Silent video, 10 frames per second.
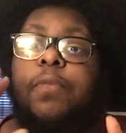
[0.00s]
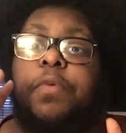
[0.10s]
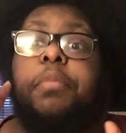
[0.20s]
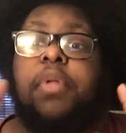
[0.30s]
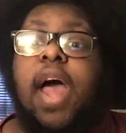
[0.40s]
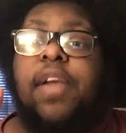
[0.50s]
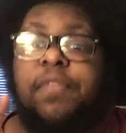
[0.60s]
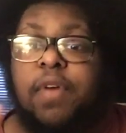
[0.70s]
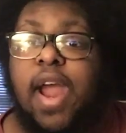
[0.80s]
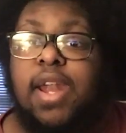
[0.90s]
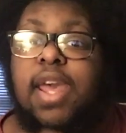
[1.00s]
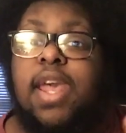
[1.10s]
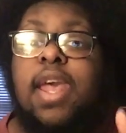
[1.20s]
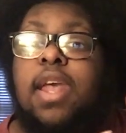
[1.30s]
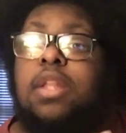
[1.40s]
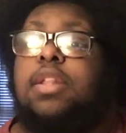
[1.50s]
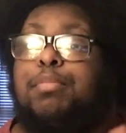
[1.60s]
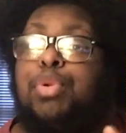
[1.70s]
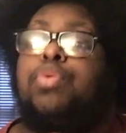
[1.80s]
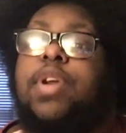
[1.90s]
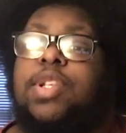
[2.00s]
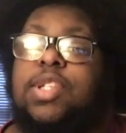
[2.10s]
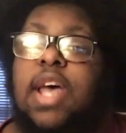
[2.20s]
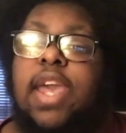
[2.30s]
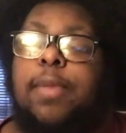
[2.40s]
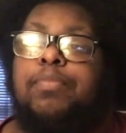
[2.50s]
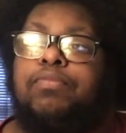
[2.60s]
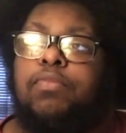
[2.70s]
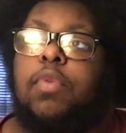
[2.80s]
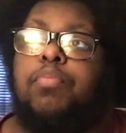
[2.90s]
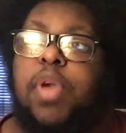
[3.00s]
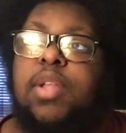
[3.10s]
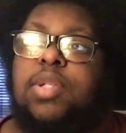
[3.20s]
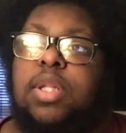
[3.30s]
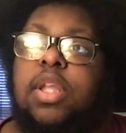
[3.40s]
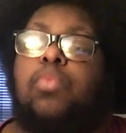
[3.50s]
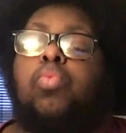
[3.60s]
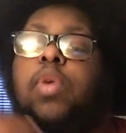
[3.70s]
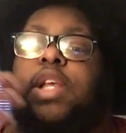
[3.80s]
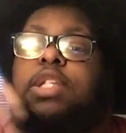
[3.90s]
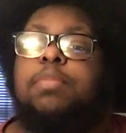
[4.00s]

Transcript: for Black Friday, the Blu-ray site basically weeks